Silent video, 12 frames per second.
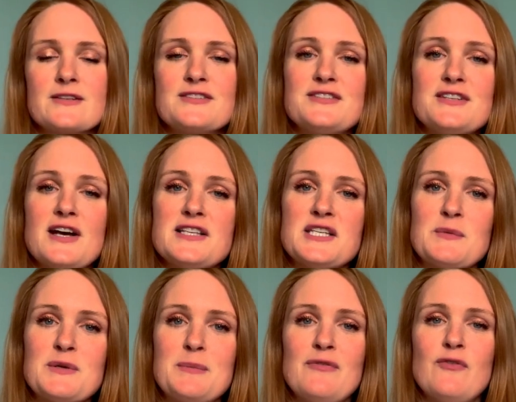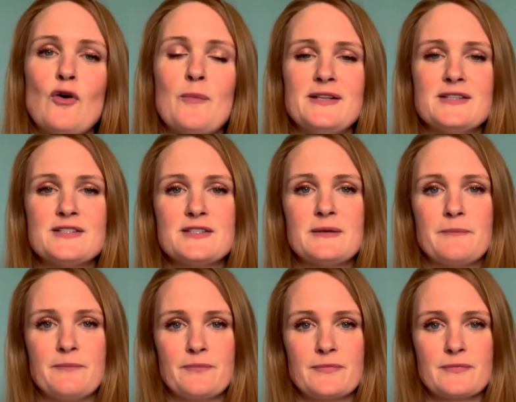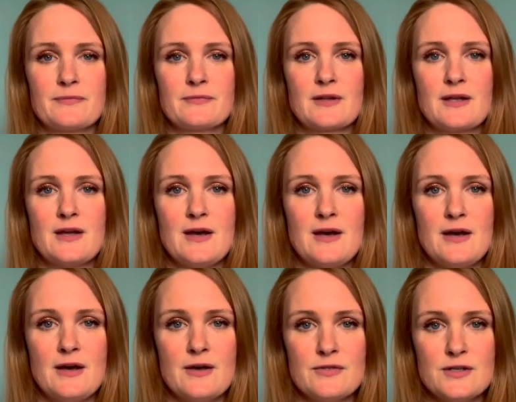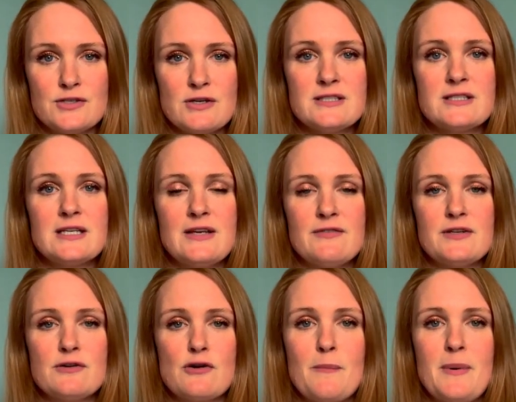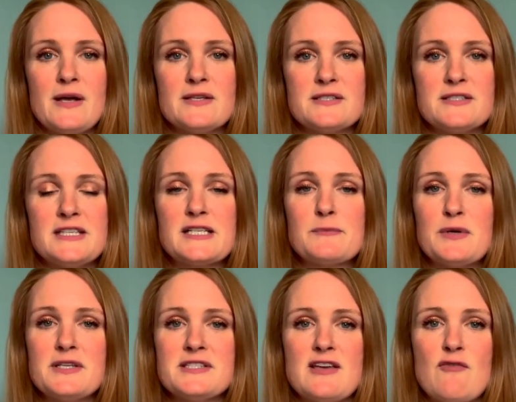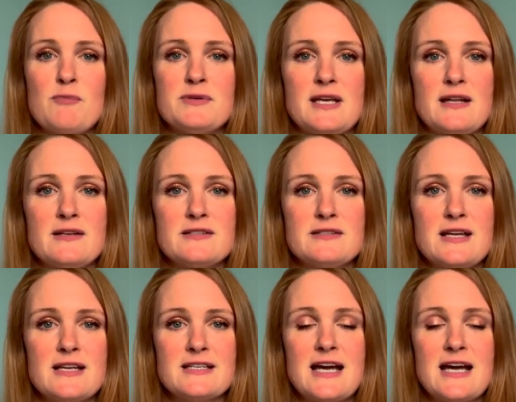So starting with performance, the trust delivered a robust 6.7% net